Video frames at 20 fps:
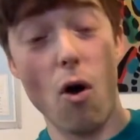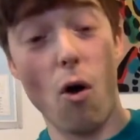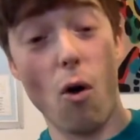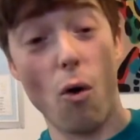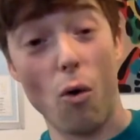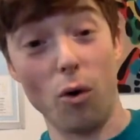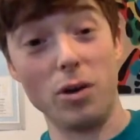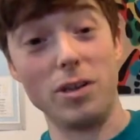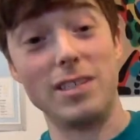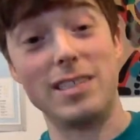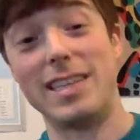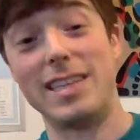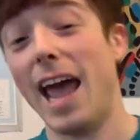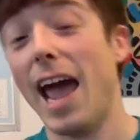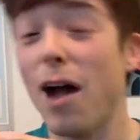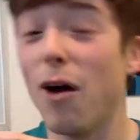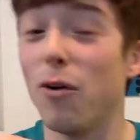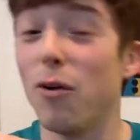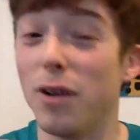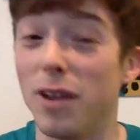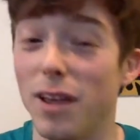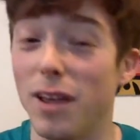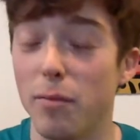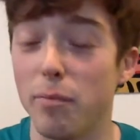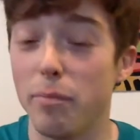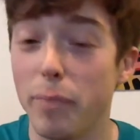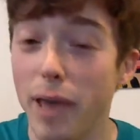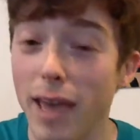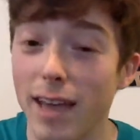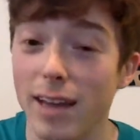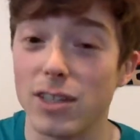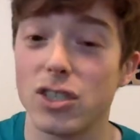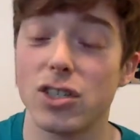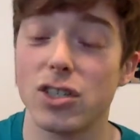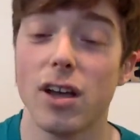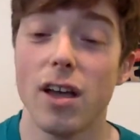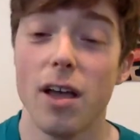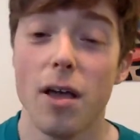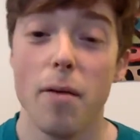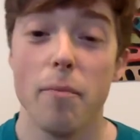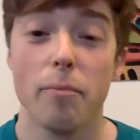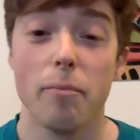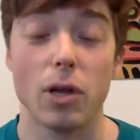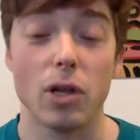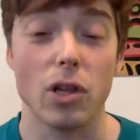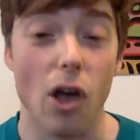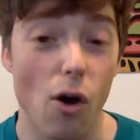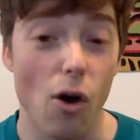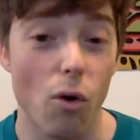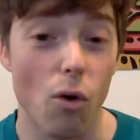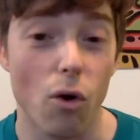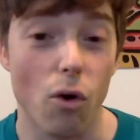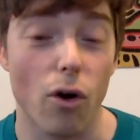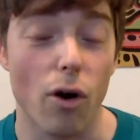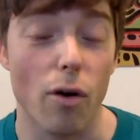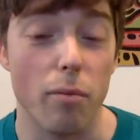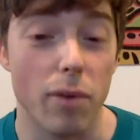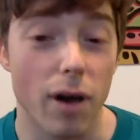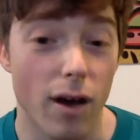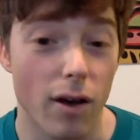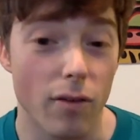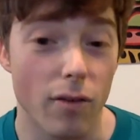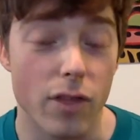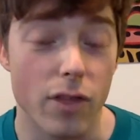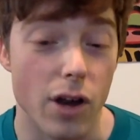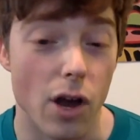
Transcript: or down in pitch below or above the